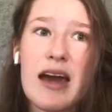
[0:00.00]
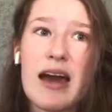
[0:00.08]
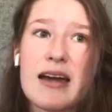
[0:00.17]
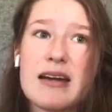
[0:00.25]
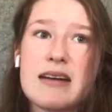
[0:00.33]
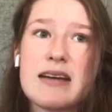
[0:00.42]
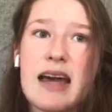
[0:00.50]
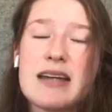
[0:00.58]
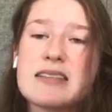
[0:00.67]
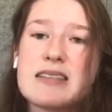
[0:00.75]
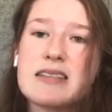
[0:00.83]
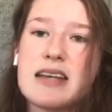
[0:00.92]
and
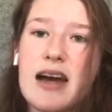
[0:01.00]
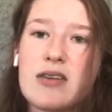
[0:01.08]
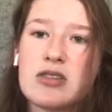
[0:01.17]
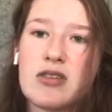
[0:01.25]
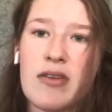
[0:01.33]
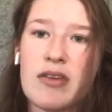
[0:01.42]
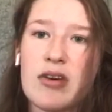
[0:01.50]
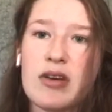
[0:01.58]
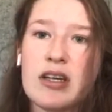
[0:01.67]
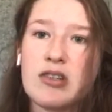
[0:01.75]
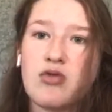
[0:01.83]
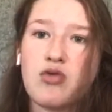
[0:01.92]
getting to towns around the
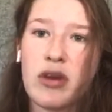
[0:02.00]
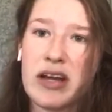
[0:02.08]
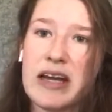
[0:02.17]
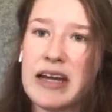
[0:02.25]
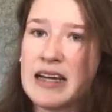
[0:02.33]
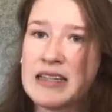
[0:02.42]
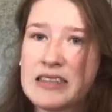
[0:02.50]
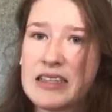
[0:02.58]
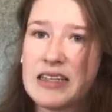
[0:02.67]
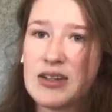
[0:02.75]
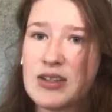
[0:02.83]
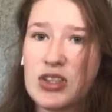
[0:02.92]
uni is really easy
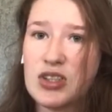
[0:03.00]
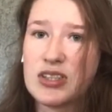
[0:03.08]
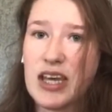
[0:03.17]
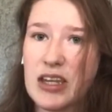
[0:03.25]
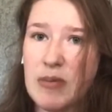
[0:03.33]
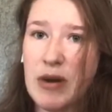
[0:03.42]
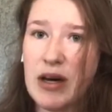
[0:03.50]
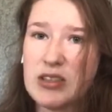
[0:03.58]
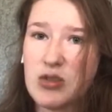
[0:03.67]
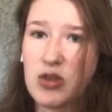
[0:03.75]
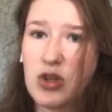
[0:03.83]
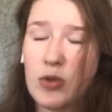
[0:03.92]
because you can just get the bus
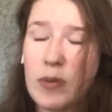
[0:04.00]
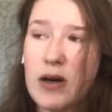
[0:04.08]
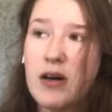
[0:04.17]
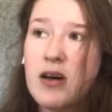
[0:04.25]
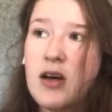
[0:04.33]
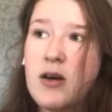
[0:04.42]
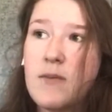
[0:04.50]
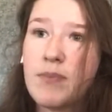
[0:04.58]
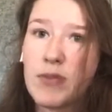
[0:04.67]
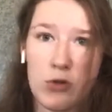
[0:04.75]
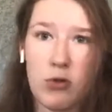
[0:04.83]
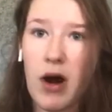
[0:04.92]
or an Uber,
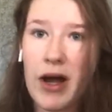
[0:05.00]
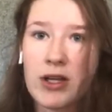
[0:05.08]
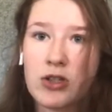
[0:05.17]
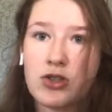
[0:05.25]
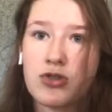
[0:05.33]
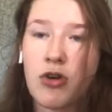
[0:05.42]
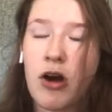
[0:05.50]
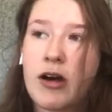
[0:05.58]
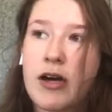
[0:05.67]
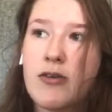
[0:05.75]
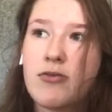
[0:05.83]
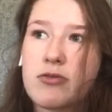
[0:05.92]
or I could drive.